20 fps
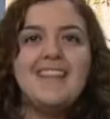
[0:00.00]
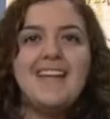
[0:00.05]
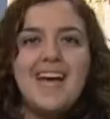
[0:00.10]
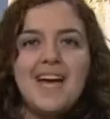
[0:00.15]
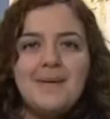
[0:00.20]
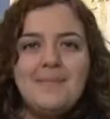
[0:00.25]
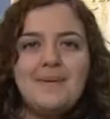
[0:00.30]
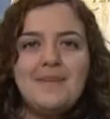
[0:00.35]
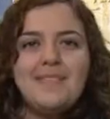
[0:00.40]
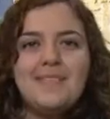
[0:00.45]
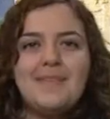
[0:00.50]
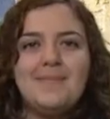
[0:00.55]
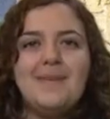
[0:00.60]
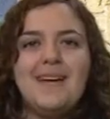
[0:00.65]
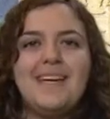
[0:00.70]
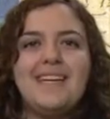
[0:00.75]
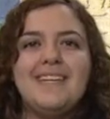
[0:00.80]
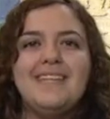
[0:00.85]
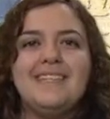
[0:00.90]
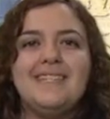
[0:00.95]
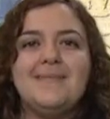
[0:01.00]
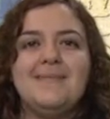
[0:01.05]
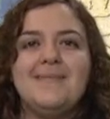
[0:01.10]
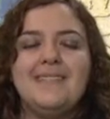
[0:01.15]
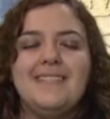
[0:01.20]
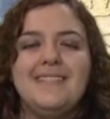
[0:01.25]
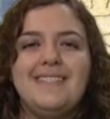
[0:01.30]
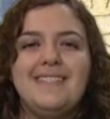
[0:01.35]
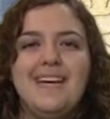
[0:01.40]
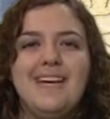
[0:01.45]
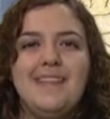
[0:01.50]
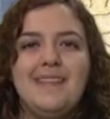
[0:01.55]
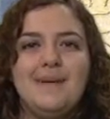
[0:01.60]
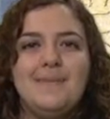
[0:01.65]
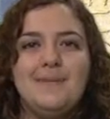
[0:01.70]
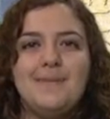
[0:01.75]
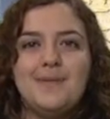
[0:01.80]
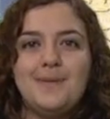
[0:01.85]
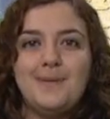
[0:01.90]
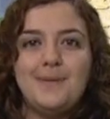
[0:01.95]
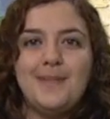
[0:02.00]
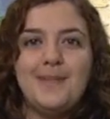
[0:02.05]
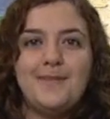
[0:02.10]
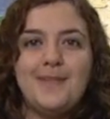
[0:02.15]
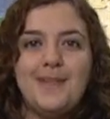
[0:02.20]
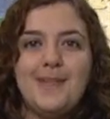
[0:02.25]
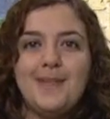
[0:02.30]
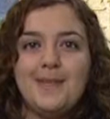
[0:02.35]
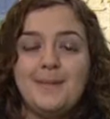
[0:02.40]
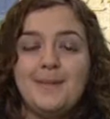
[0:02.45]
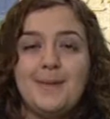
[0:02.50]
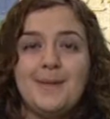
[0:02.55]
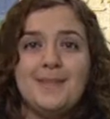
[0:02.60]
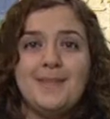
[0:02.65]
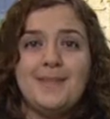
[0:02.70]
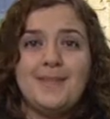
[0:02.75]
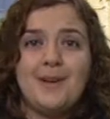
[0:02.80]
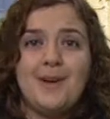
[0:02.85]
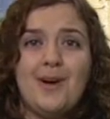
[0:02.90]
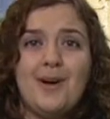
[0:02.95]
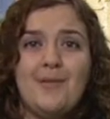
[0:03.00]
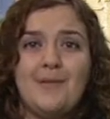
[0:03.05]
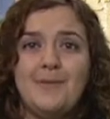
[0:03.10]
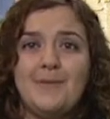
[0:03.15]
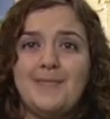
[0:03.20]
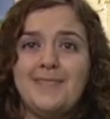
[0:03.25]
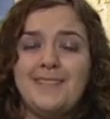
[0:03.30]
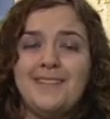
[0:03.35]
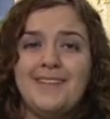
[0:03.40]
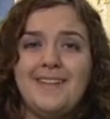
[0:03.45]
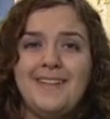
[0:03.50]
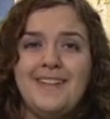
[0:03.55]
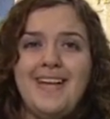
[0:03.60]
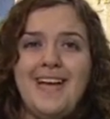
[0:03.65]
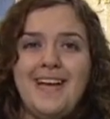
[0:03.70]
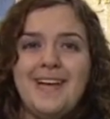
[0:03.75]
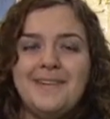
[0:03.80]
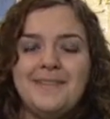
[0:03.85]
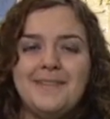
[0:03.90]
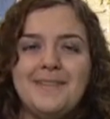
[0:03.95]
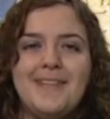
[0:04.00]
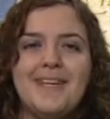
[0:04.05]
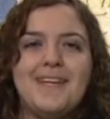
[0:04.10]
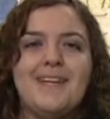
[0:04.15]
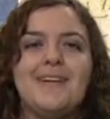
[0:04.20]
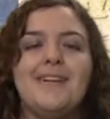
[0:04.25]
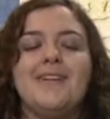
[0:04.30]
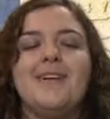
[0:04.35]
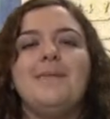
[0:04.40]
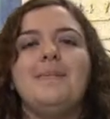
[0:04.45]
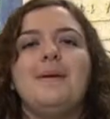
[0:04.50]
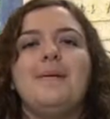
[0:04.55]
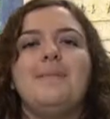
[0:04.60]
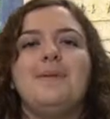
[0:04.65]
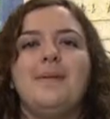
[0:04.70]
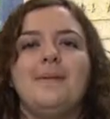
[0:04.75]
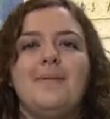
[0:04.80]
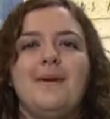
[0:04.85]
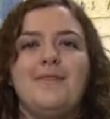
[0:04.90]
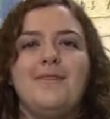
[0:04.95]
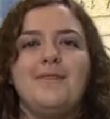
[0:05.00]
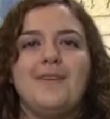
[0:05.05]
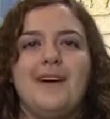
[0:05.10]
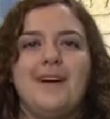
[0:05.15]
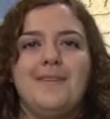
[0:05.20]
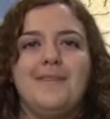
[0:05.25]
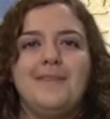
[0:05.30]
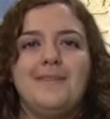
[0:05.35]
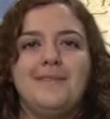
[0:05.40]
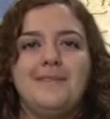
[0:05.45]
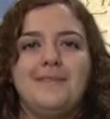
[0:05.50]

They had built-in mechanisms inside them, so in the event that the person in the coffin was still alive, they could alert people above ground.